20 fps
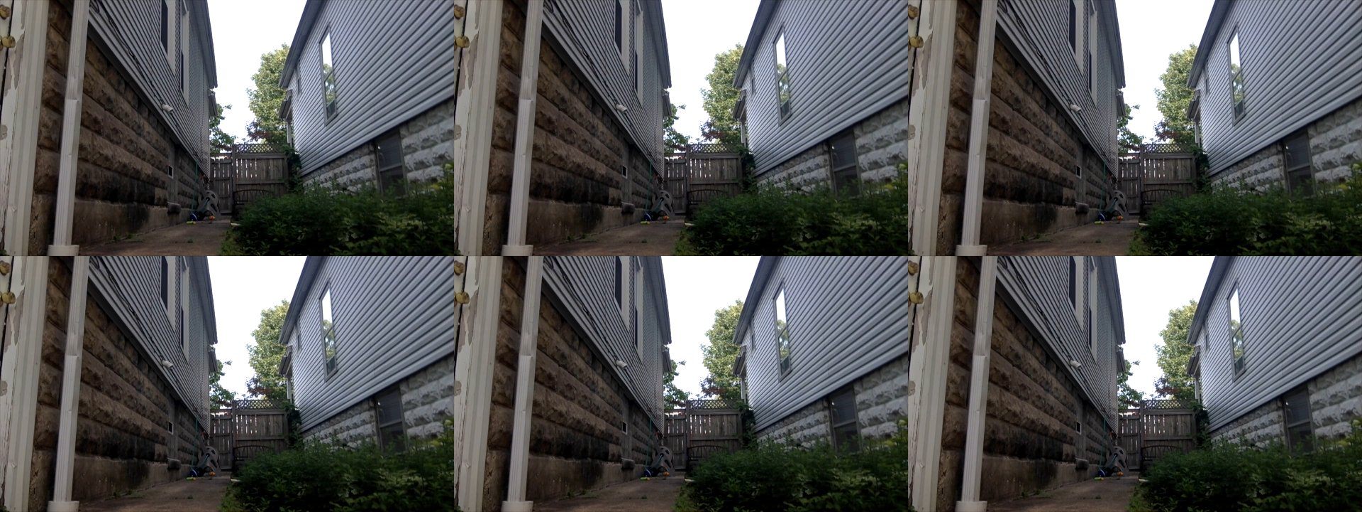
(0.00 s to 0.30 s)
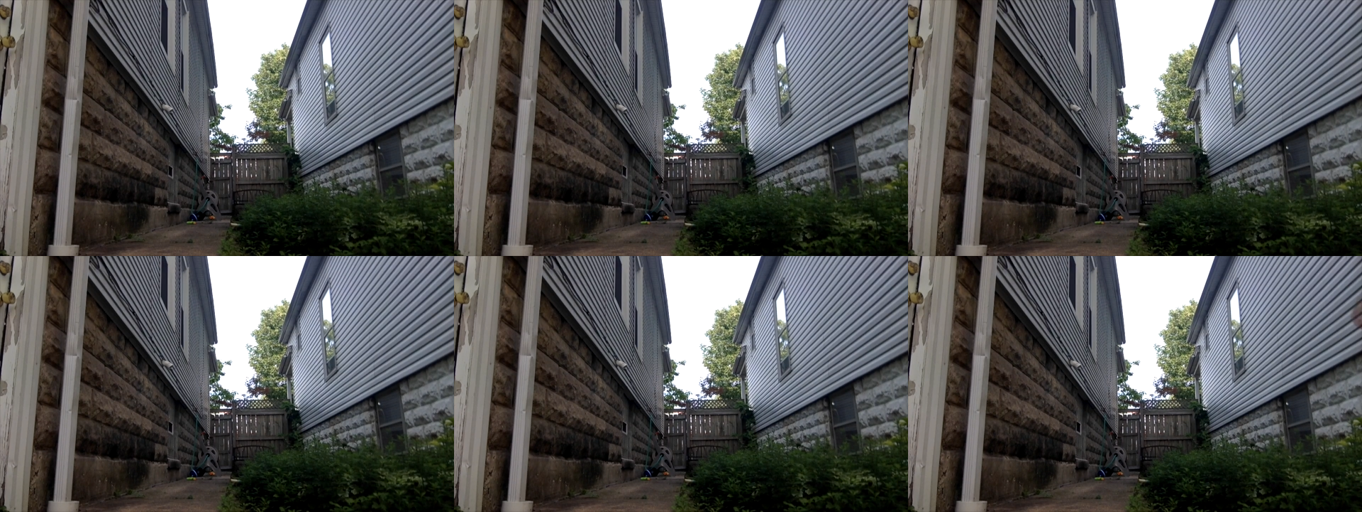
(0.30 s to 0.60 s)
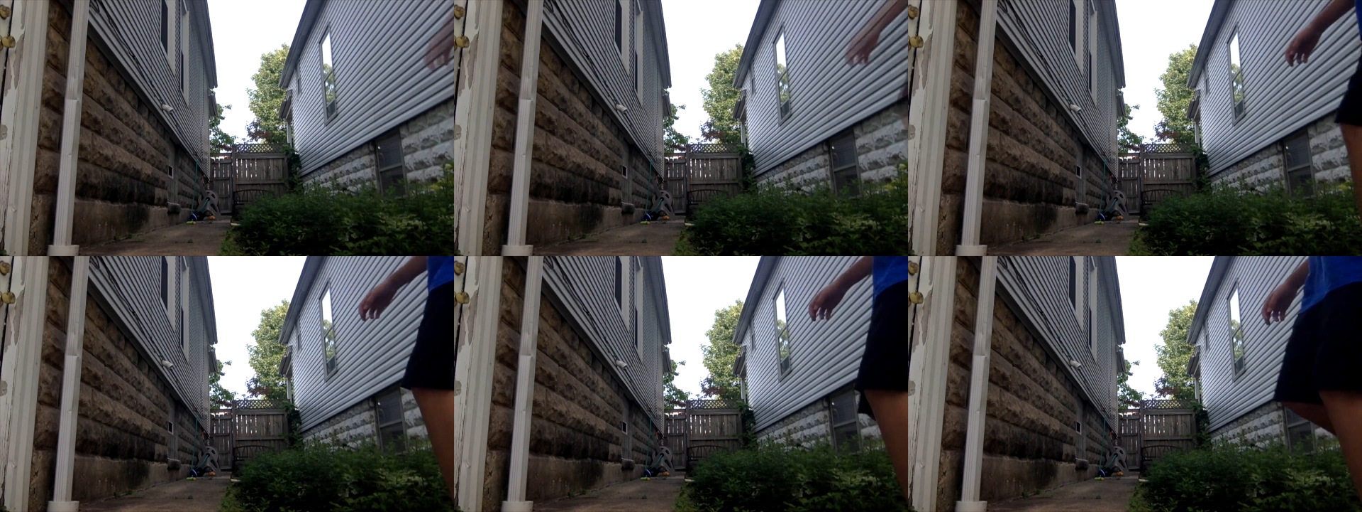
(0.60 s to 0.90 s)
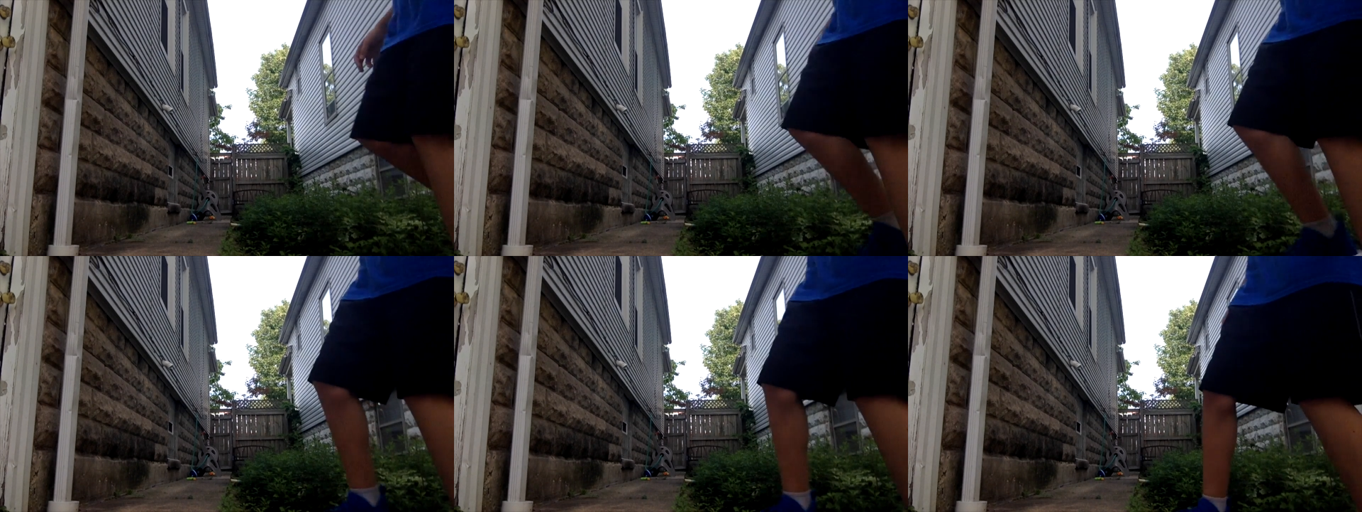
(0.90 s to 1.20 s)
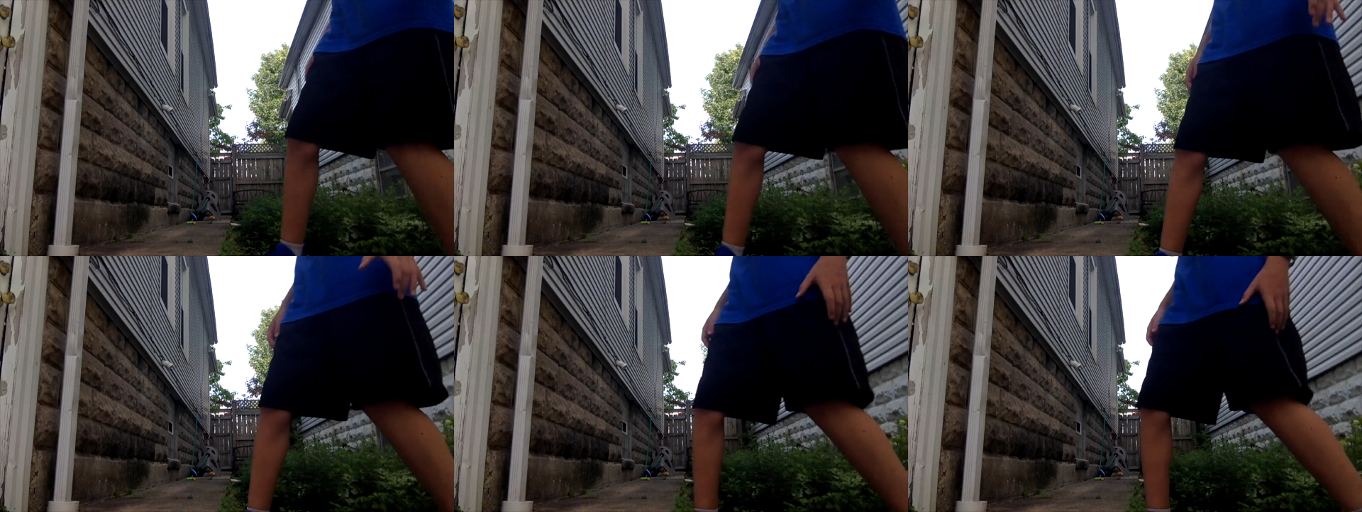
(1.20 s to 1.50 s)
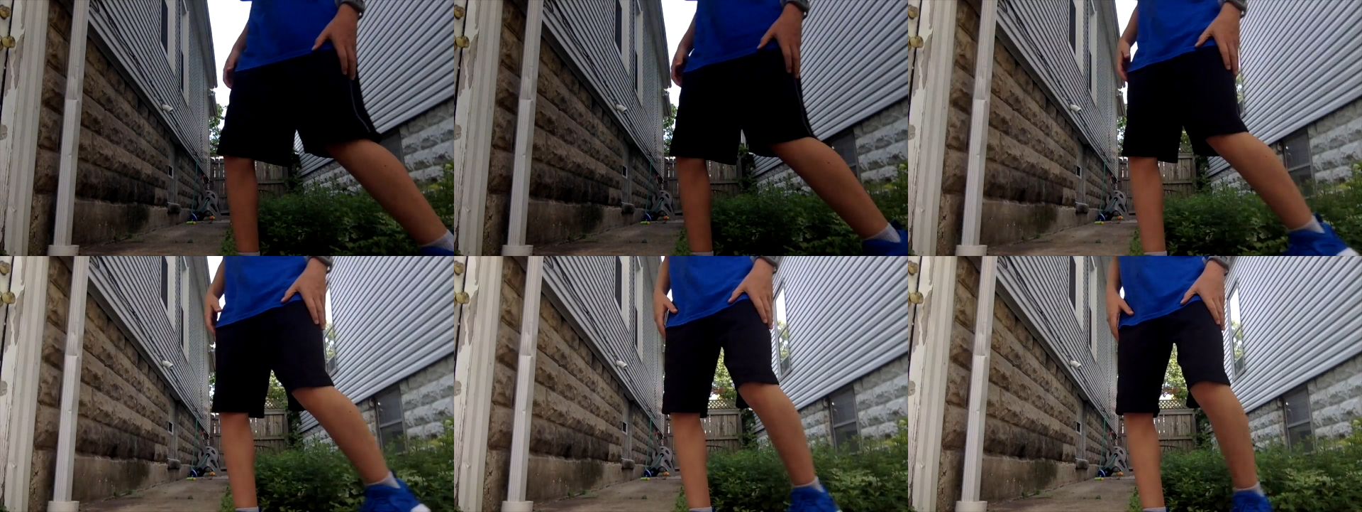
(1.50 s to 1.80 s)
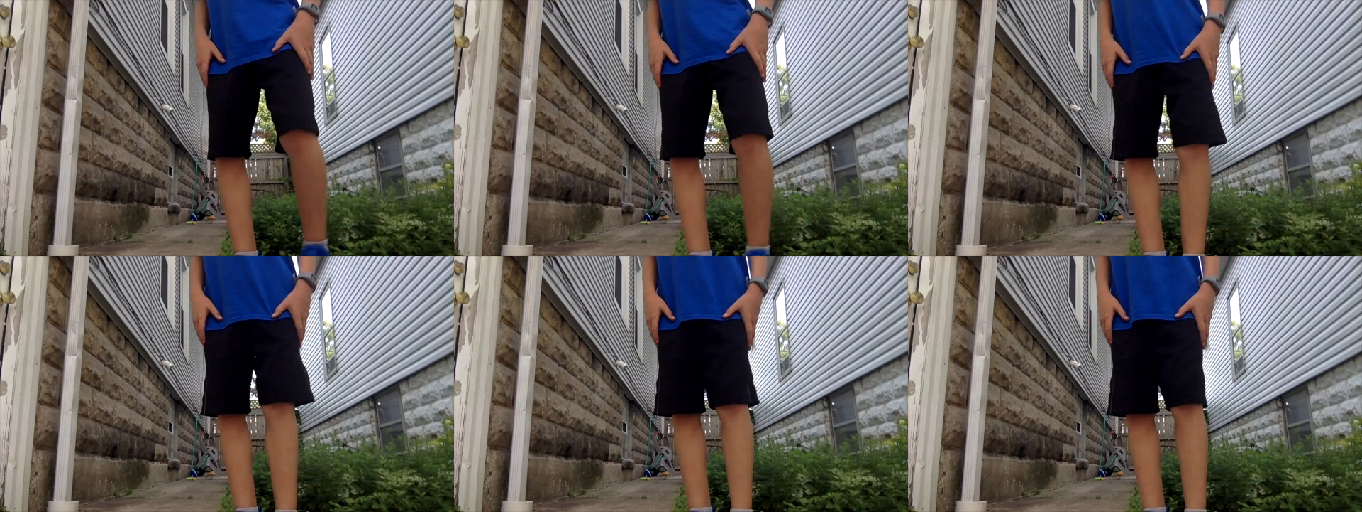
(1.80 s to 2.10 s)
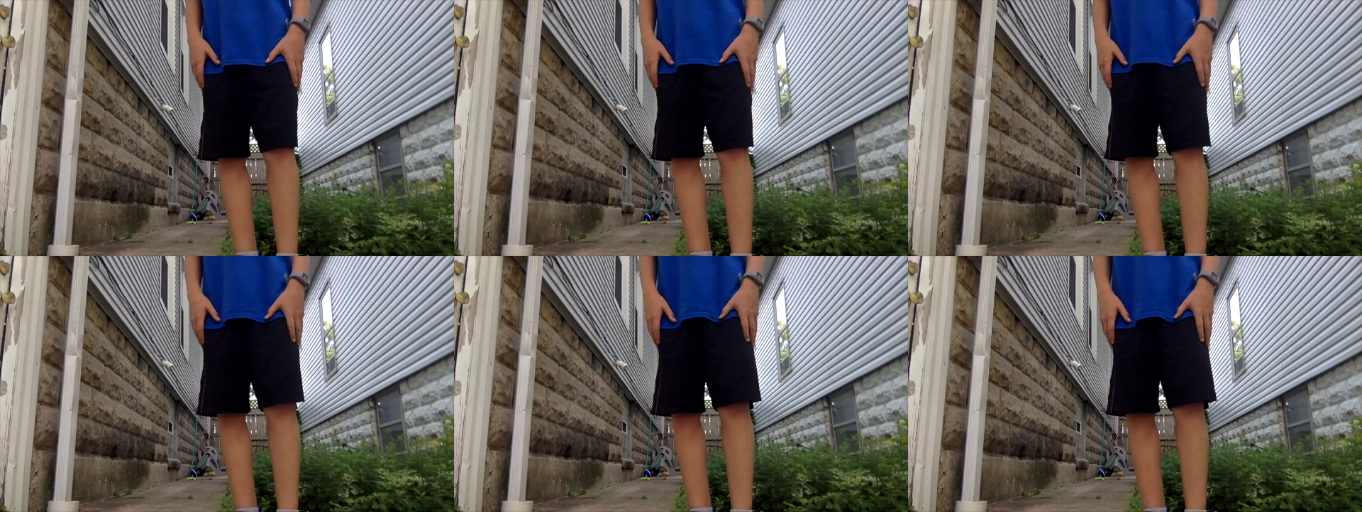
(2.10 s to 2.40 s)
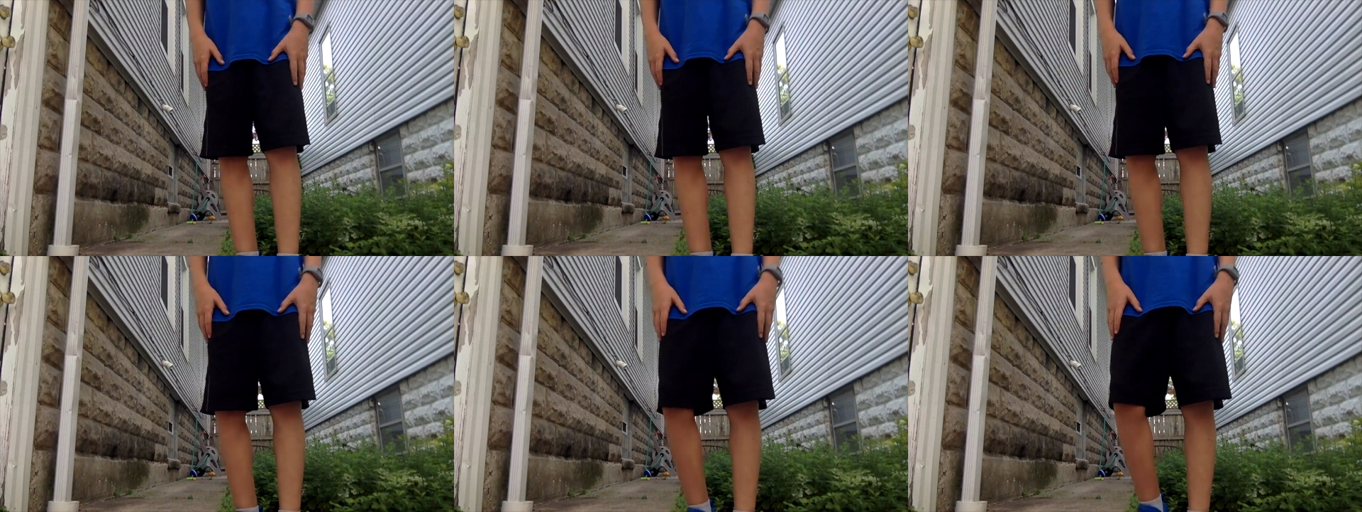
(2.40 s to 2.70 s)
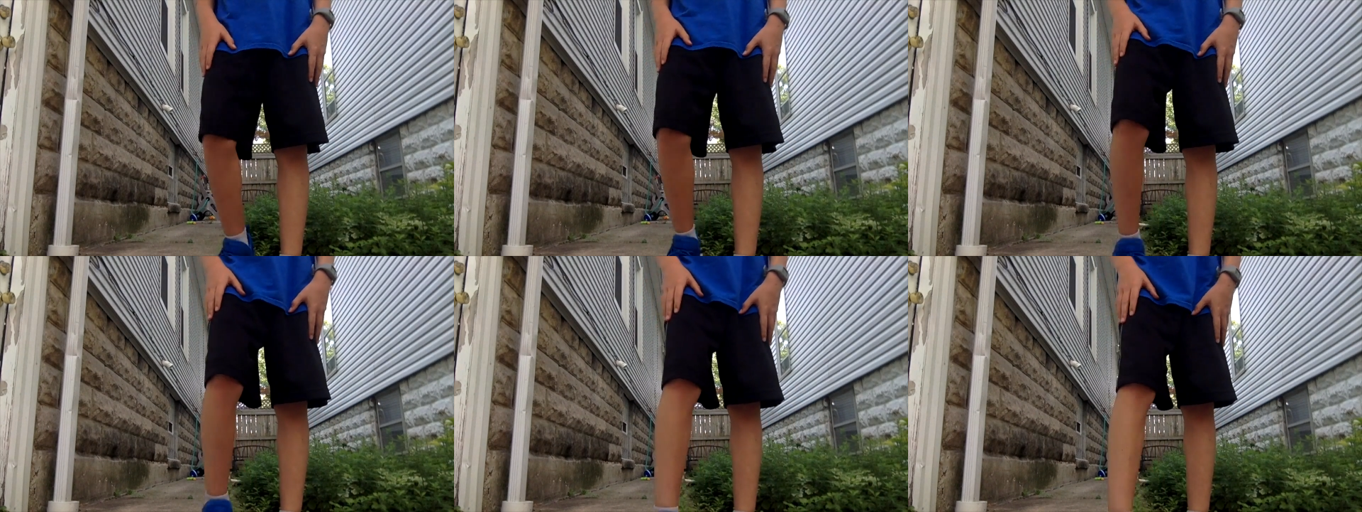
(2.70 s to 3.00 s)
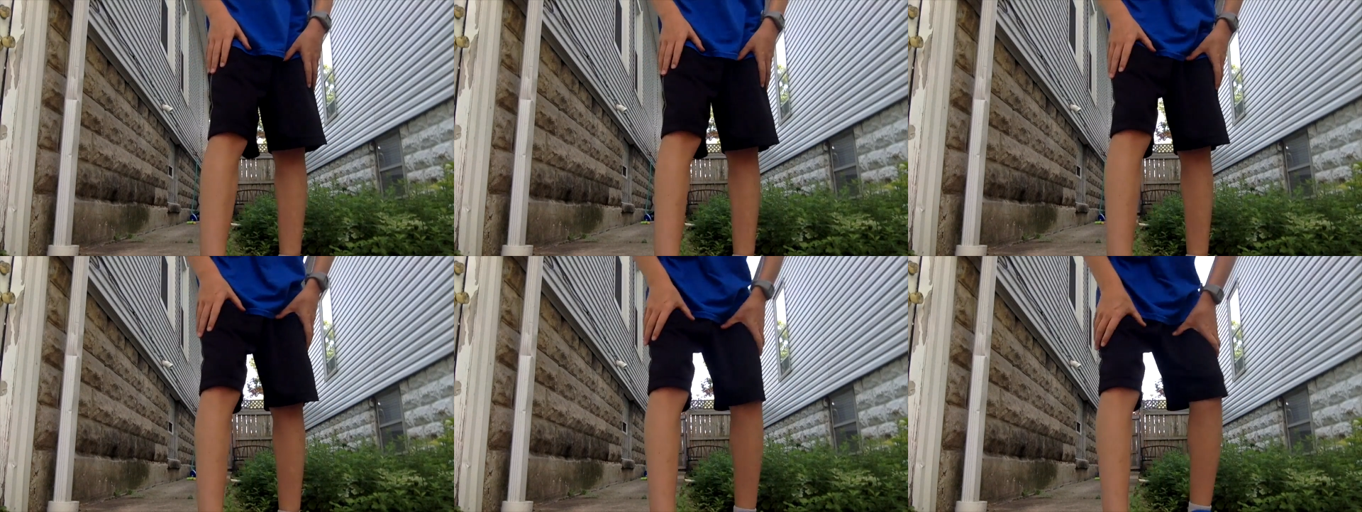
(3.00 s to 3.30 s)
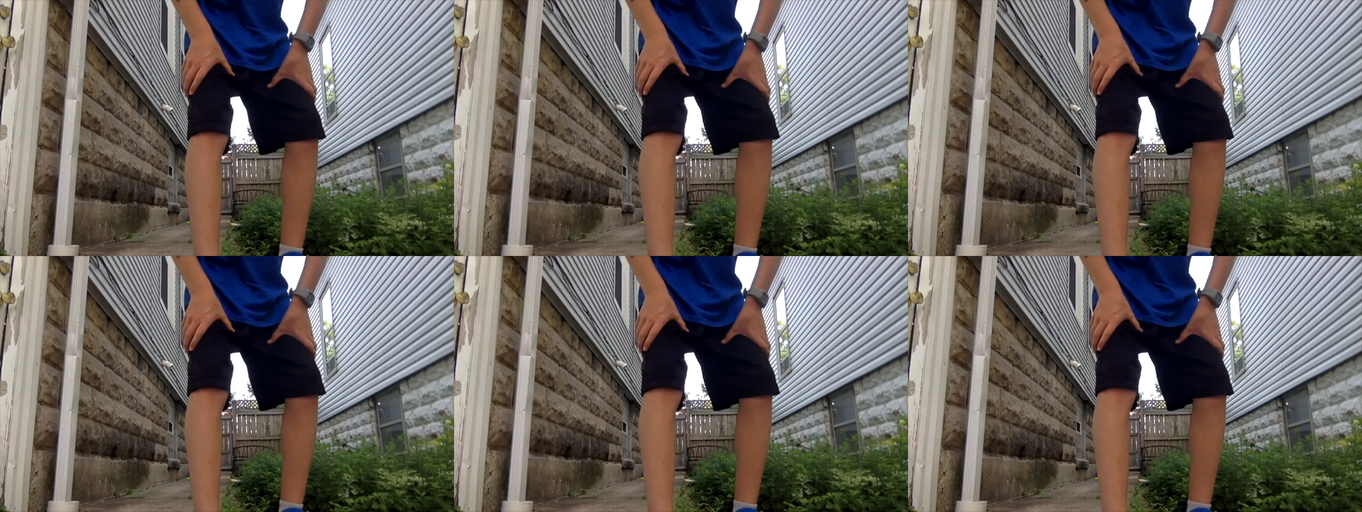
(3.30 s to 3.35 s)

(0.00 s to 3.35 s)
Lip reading: (no speaker visible)